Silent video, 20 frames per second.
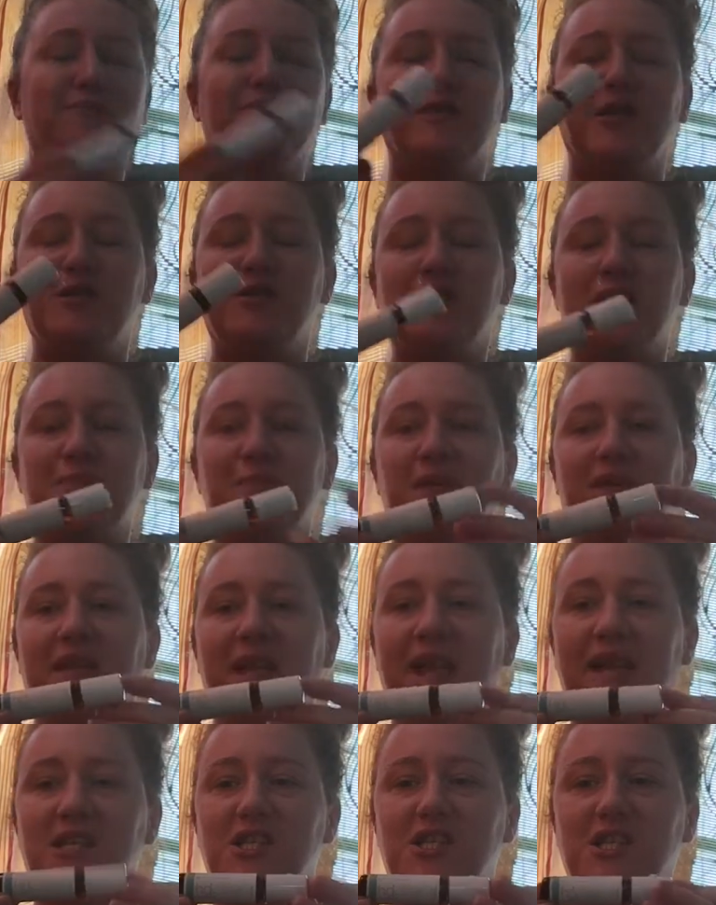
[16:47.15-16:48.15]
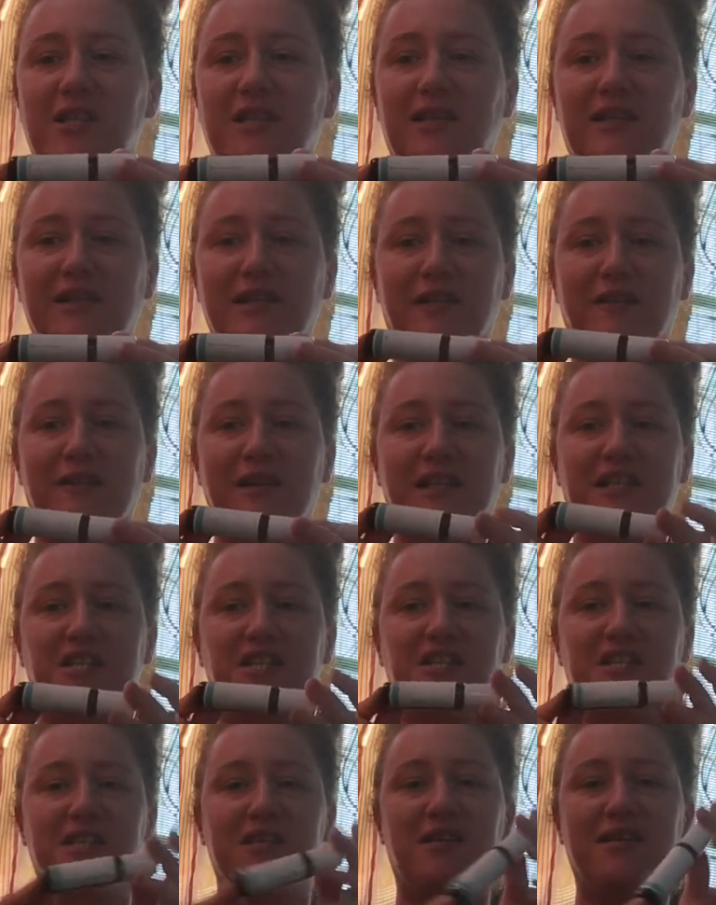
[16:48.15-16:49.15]
You just put the HD Clear, and it's
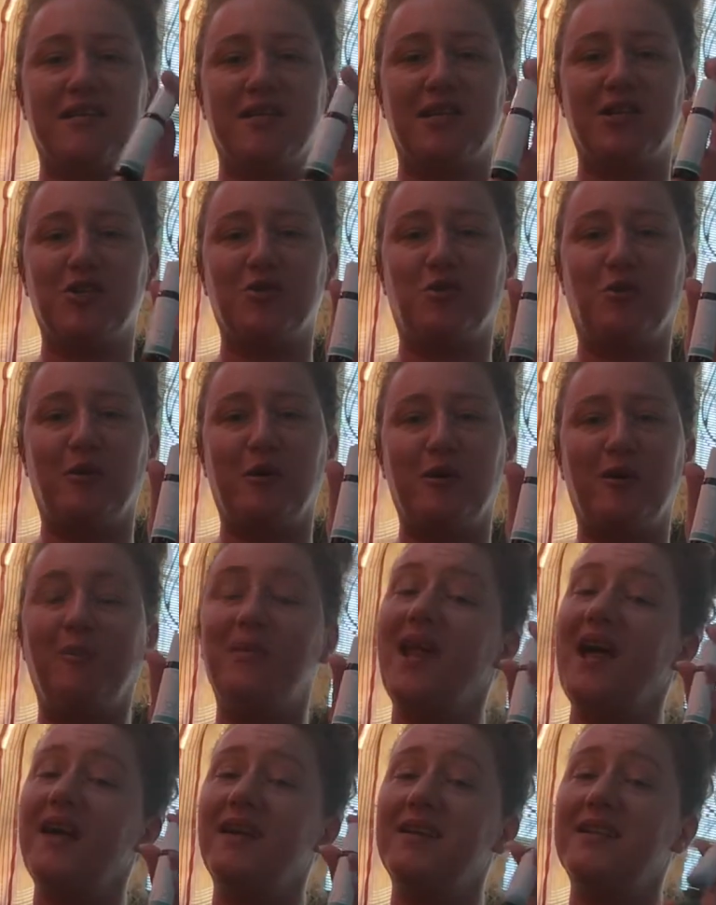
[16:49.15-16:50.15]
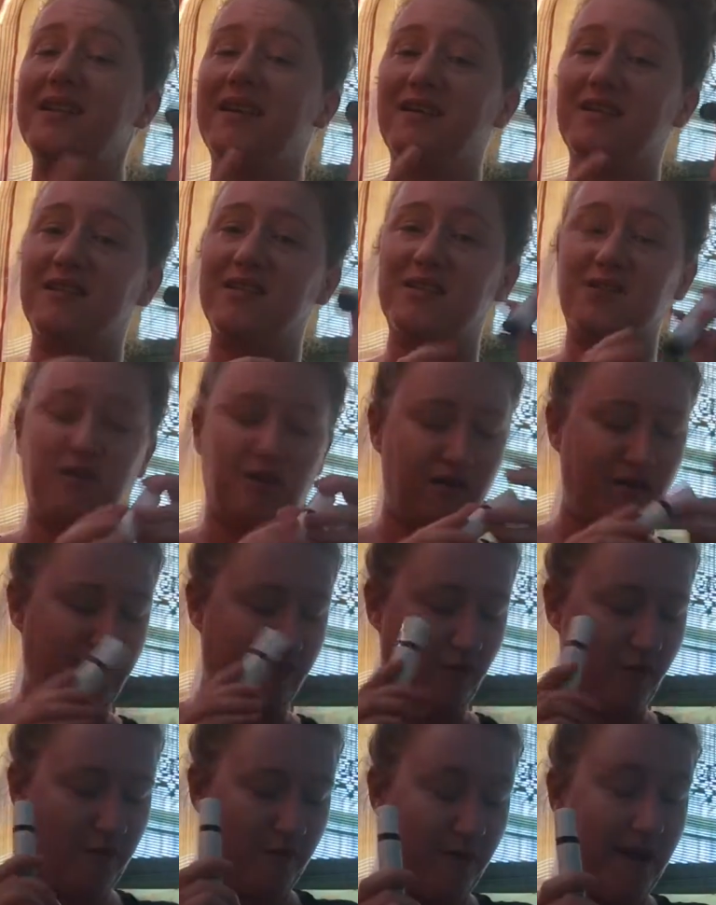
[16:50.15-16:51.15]
just an essential oil blend, and it's good
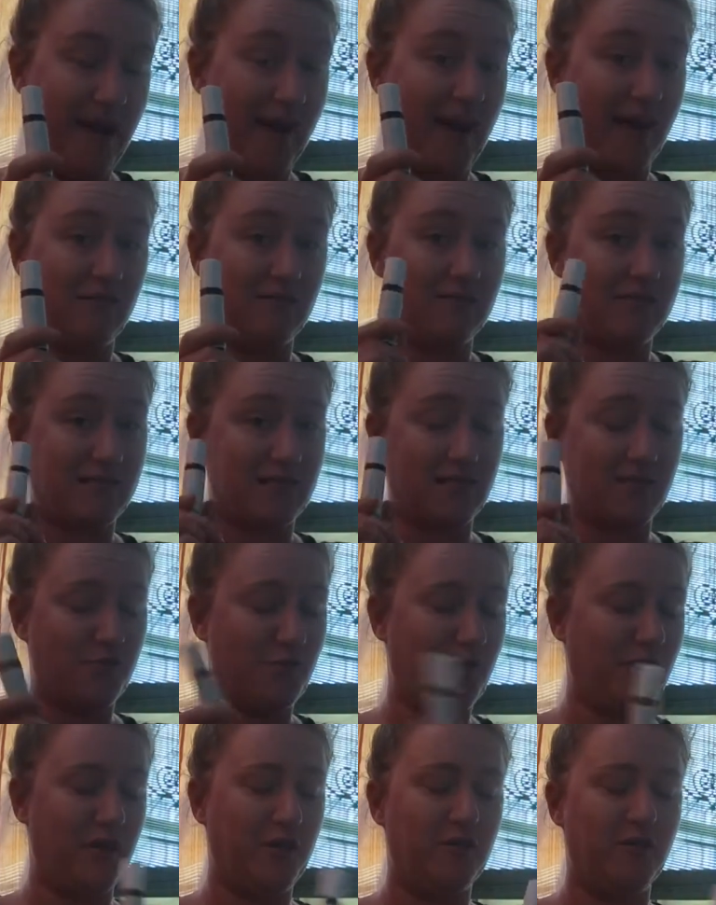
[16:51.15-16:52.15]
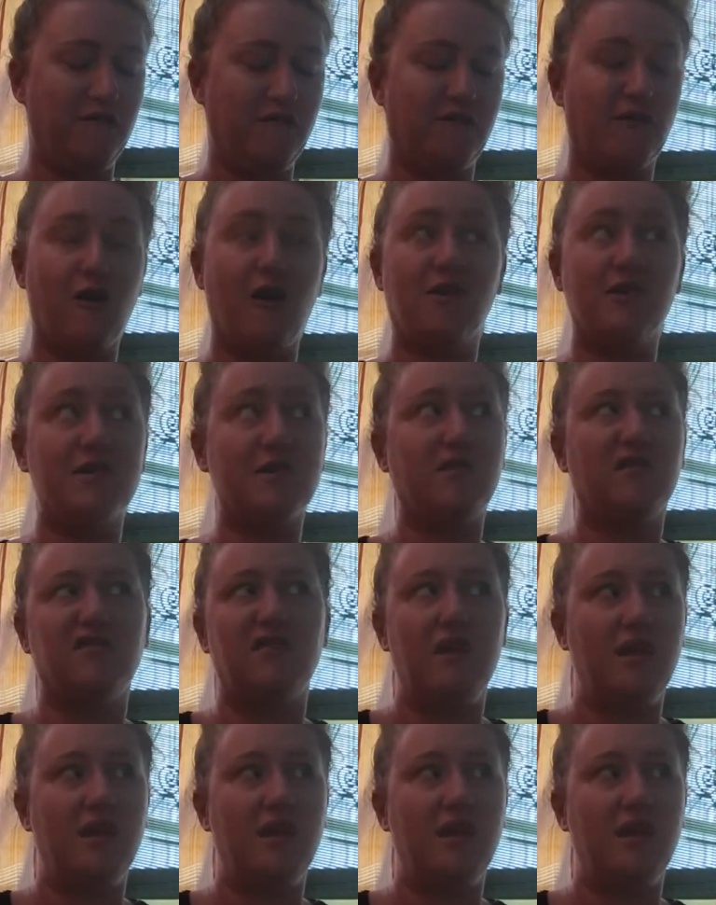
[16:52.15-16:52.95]
for breakouts. It's really good for also